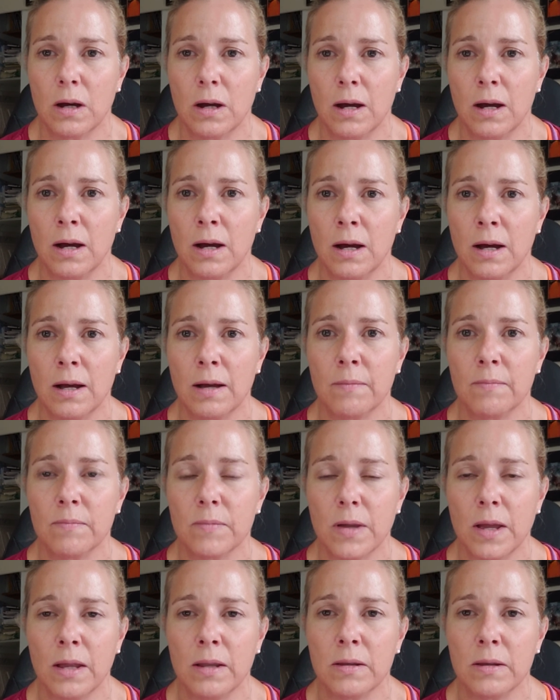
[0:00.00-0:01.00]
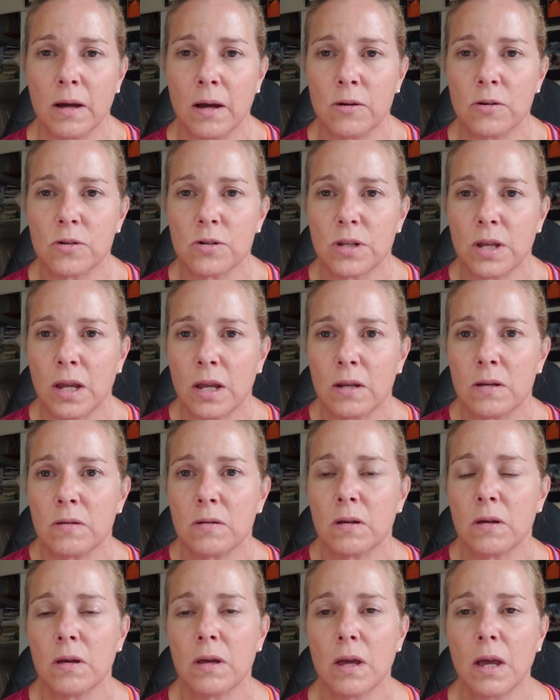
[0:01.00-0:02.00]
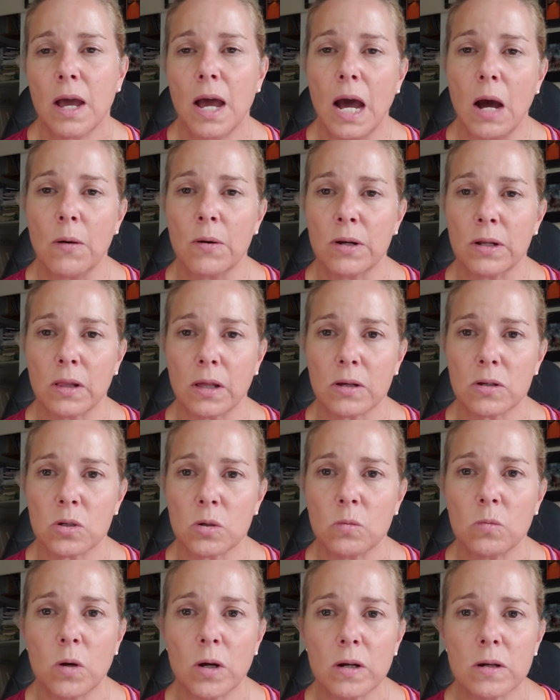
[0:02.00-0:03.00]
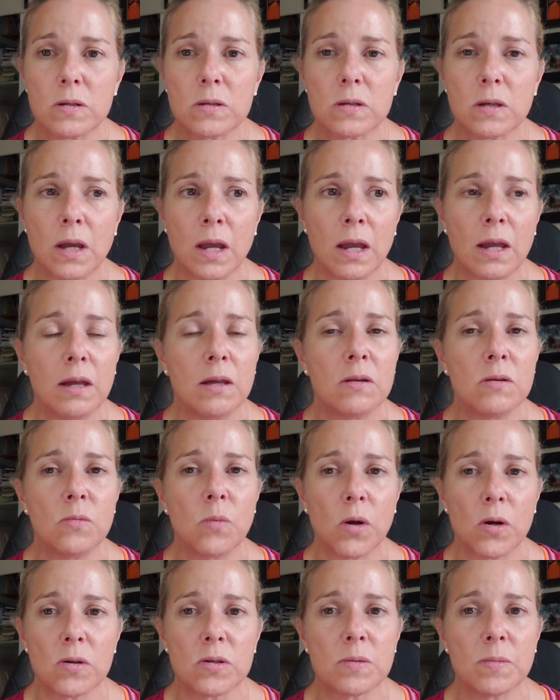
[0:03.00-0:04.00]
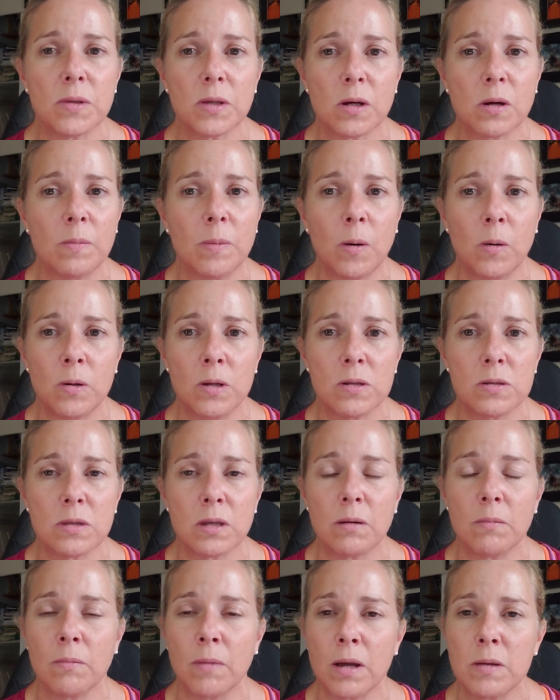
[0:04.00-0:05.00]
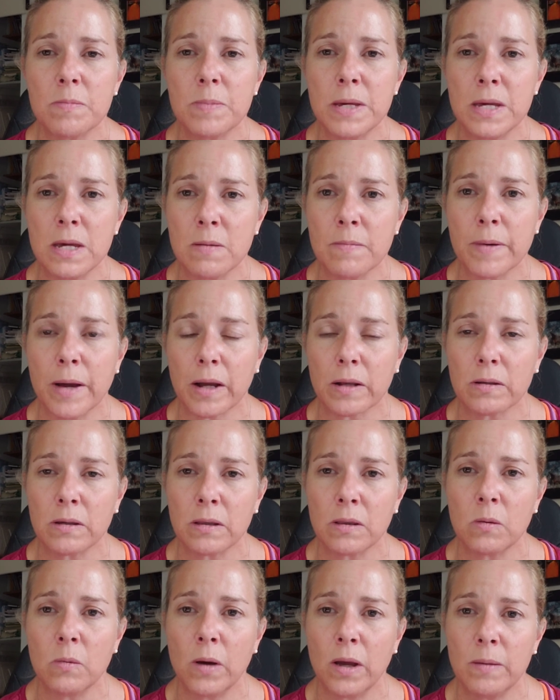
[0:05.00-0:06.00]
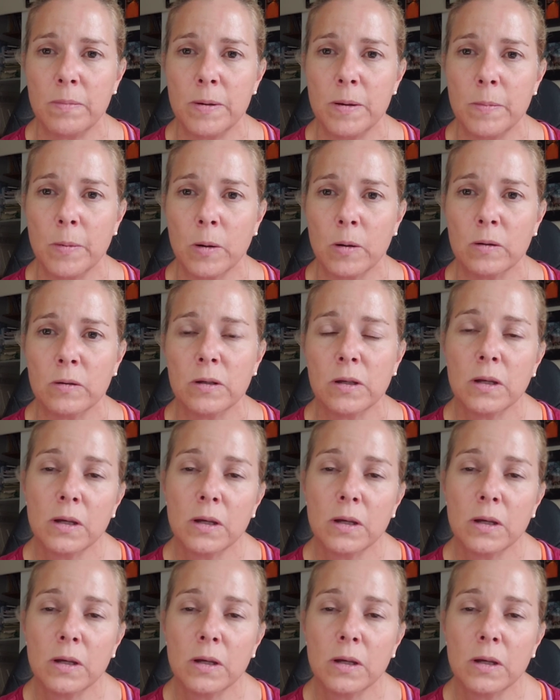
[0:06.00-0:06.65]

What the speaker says: and understand how an election works and what are some of the components that might be impacting the way people